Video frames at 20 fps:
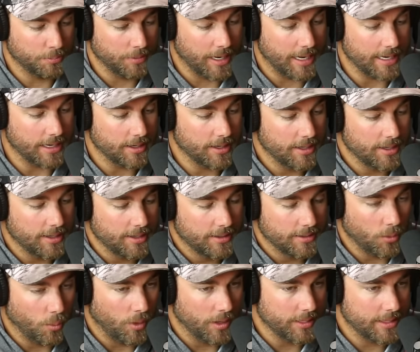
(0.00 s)
But
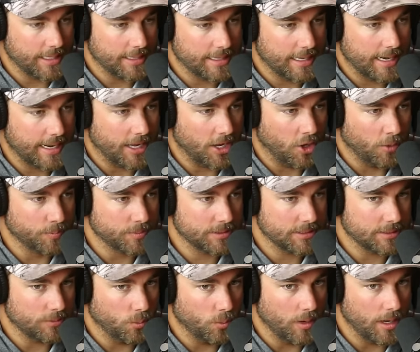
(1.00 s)
the one thing that it
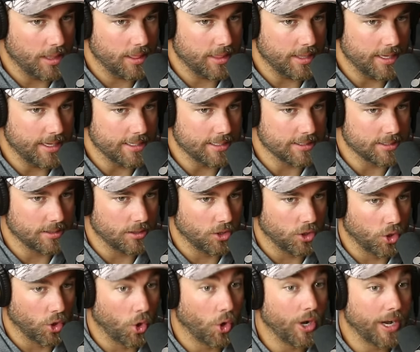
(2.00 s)
helps with is
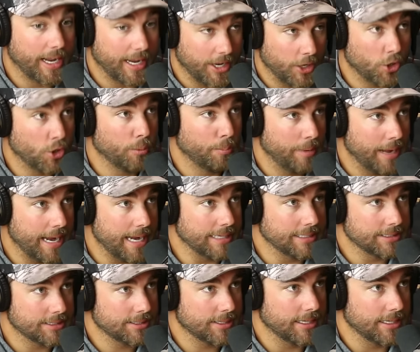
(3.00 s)
learning your baits,